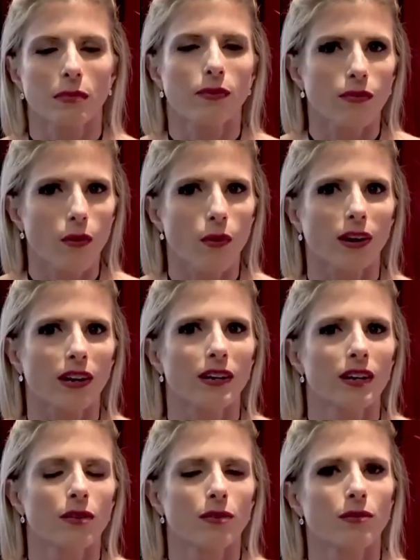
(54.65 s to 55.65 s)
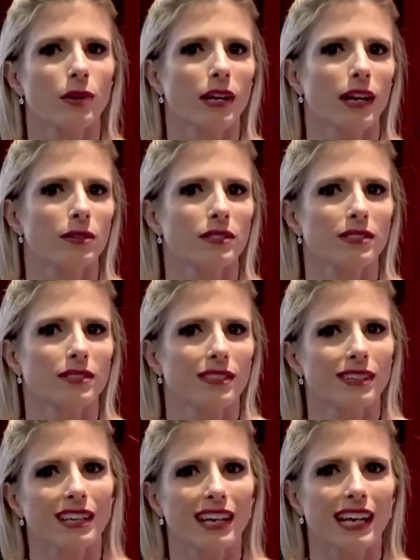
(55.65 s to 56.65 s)
before when I was
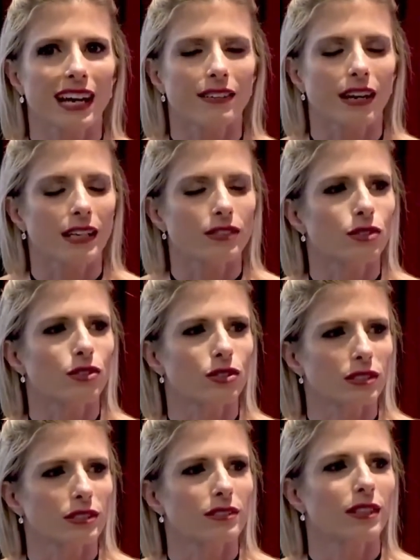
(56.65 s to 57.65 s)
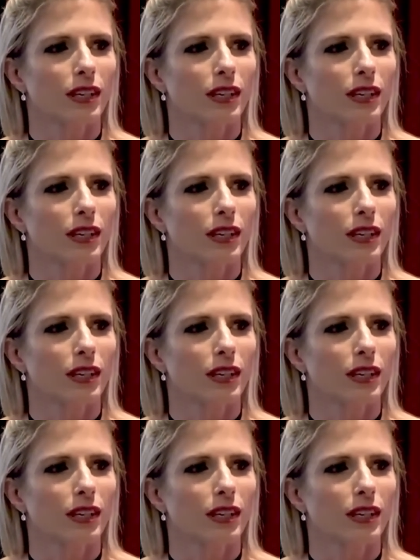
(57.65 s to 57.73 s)
getting out of high school and well,